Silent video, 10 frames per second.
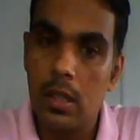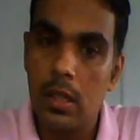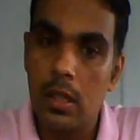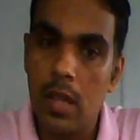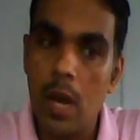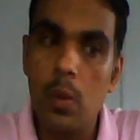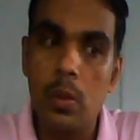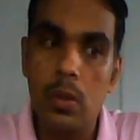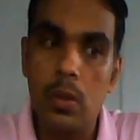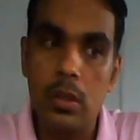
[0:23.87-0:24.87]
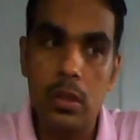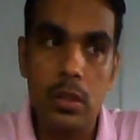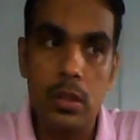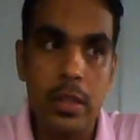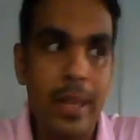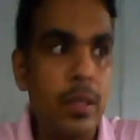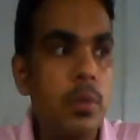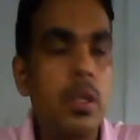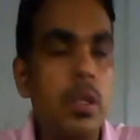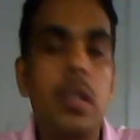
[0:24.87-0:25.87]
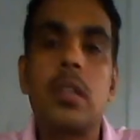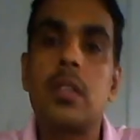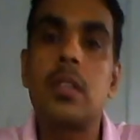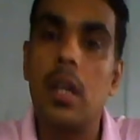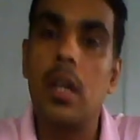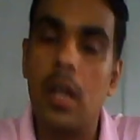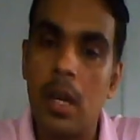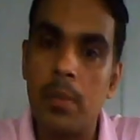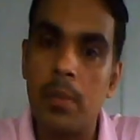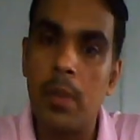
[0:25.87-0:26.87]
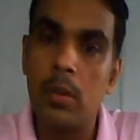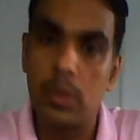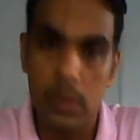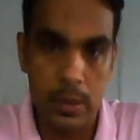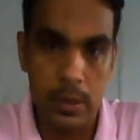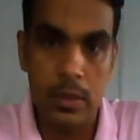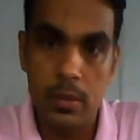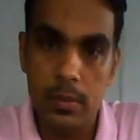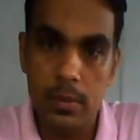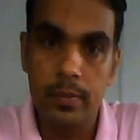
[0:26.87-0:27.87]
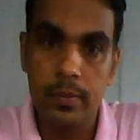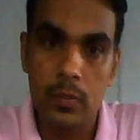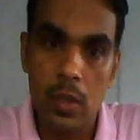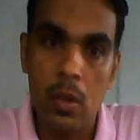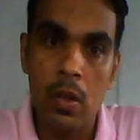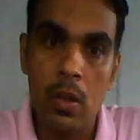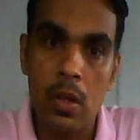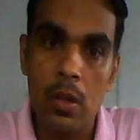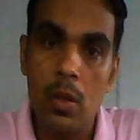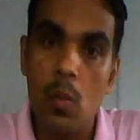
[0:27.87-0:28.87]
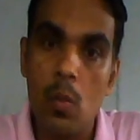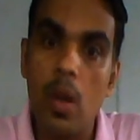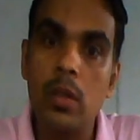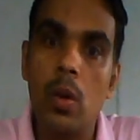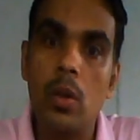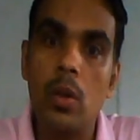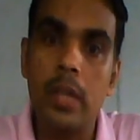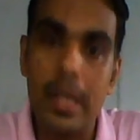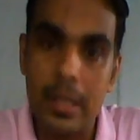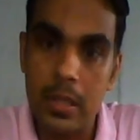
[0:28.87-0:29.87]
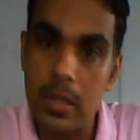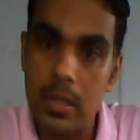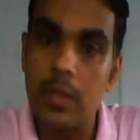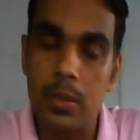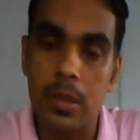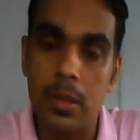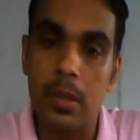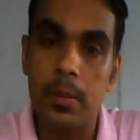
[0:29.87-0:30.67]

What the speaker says: how the atoms in a crystal are bound together or what hold a crystal together.